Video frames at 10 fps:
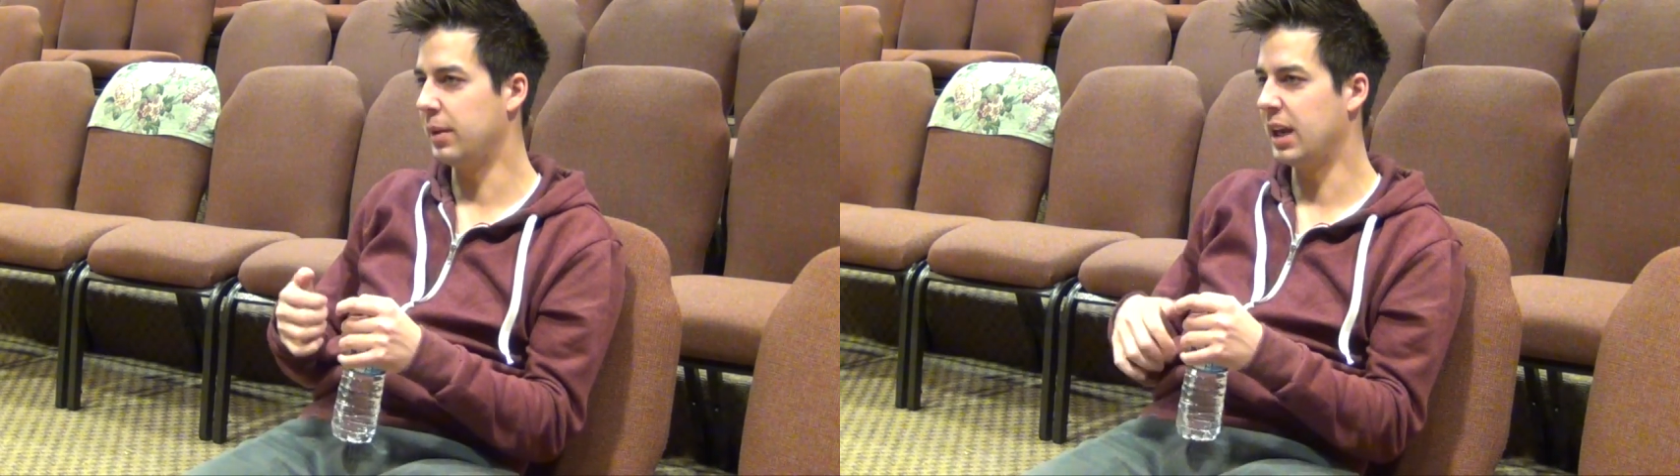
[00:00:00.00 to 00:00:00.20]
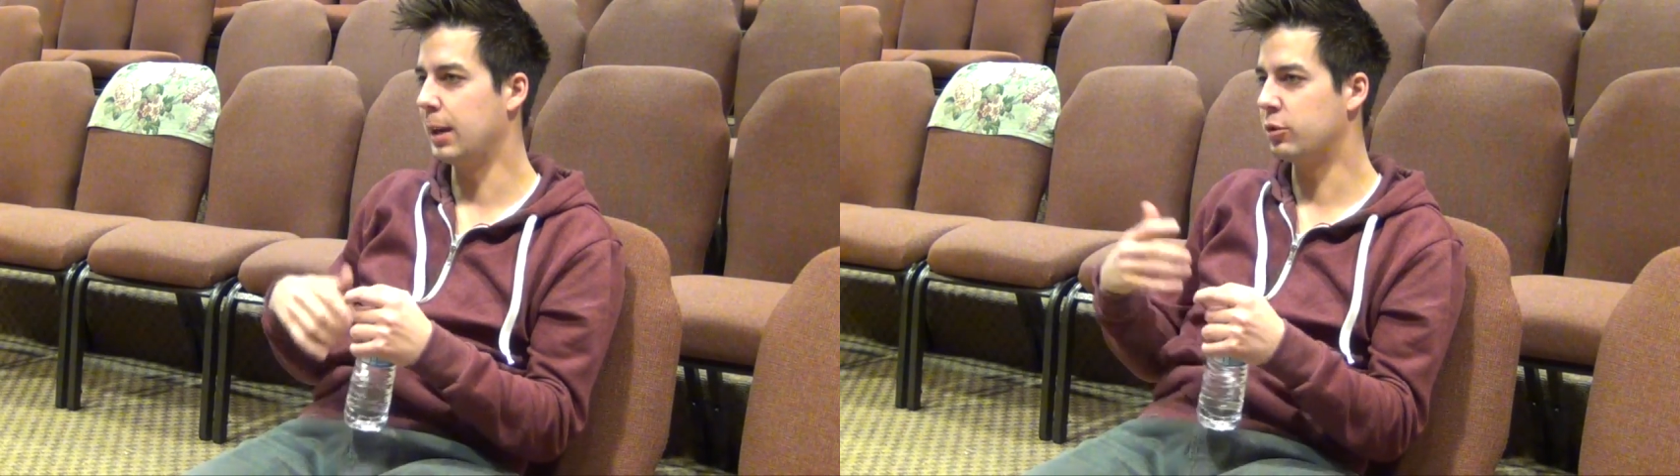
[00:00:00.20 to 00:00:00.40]

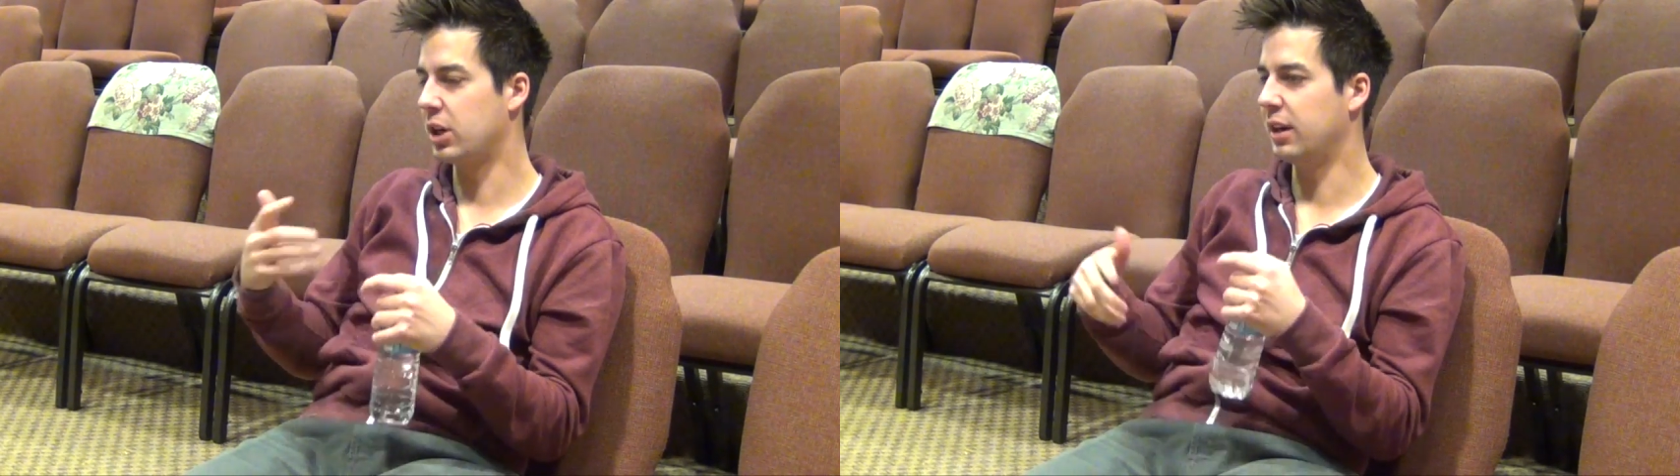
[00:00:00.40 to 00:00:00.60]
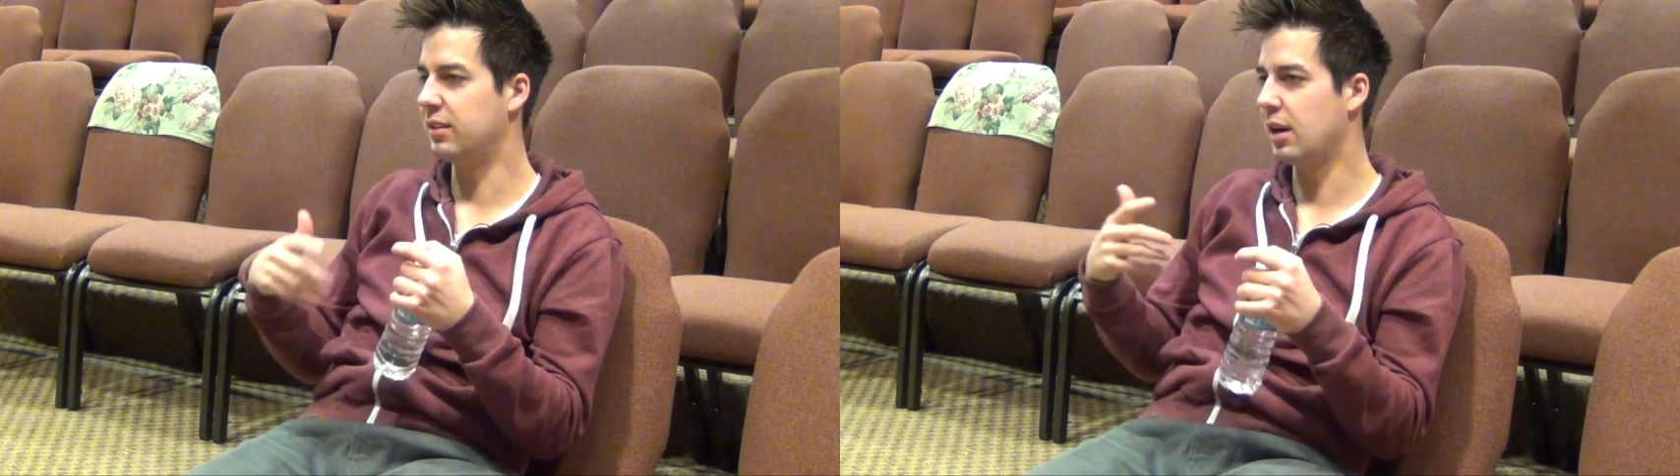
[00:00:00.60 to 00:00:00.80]
me and I'm
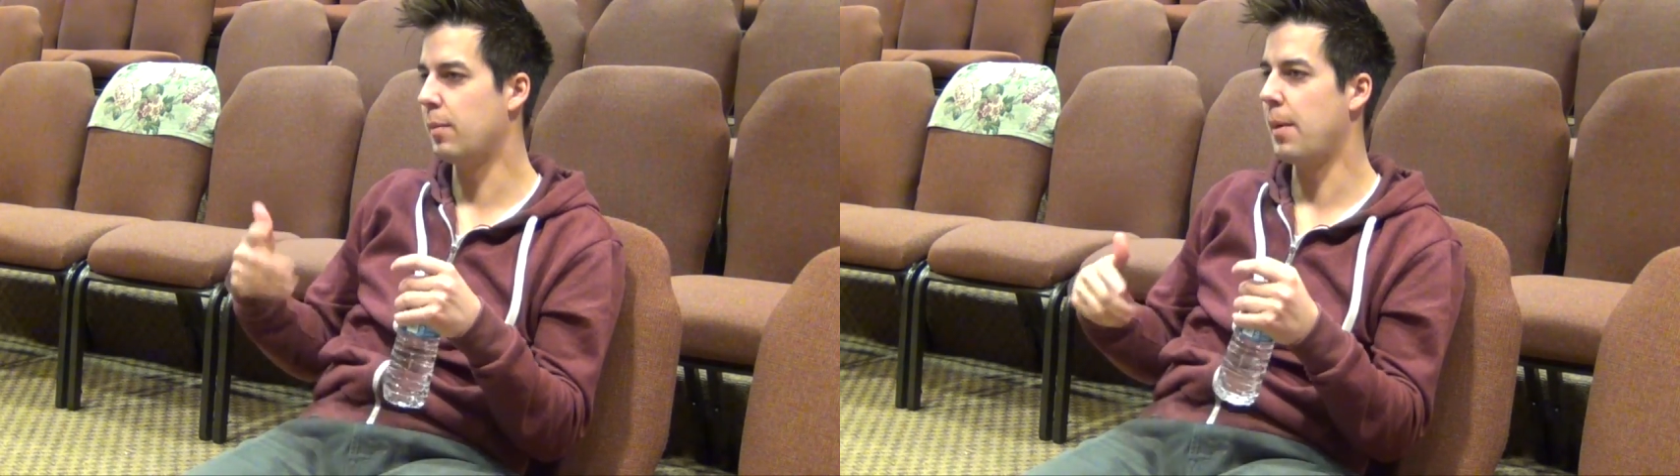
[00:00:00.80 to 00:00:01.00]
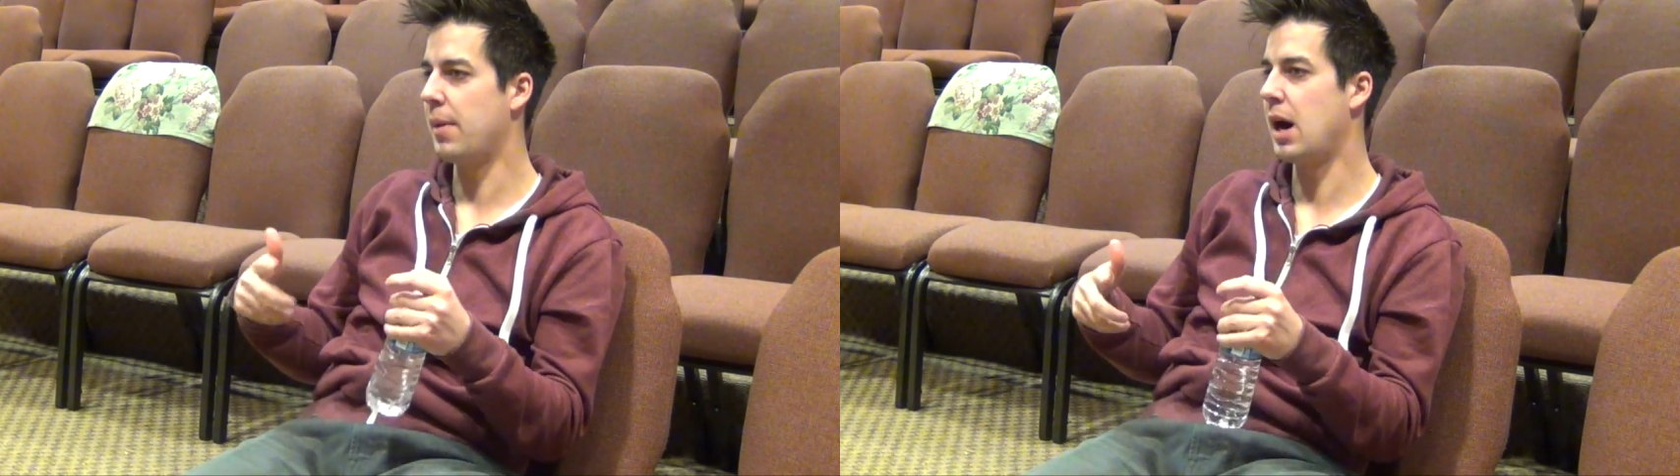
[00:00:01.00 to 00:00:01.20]
trying to tell
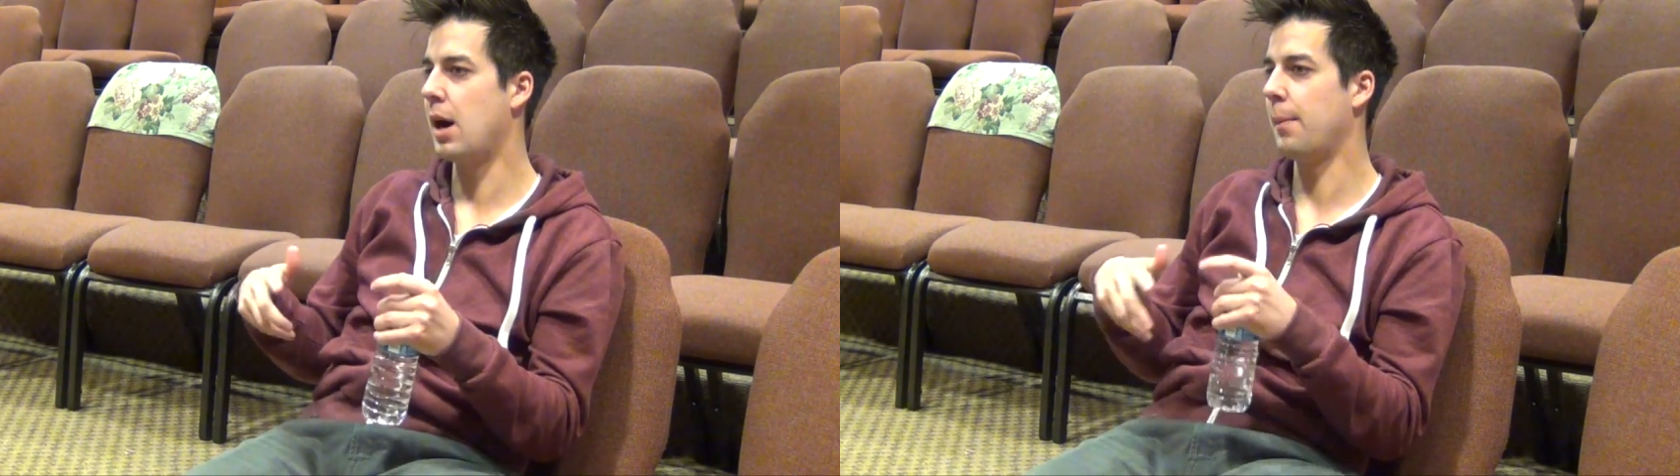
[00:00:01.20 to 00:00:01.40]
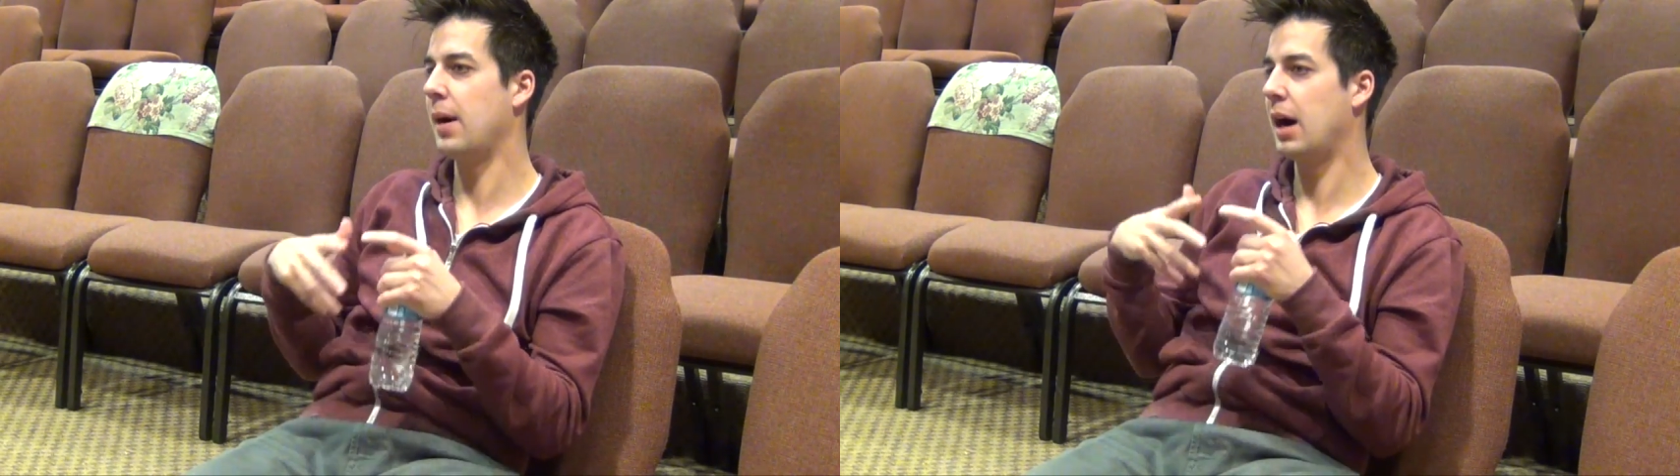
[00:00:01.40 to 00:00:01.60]
my
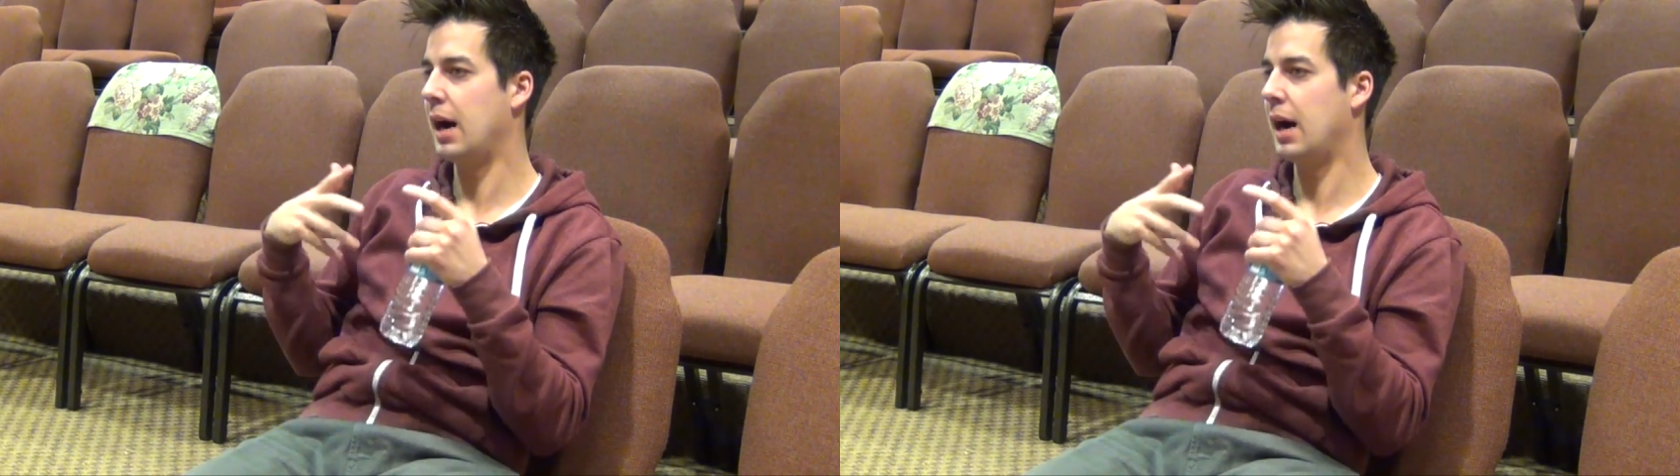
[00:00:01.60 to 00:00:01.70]
mom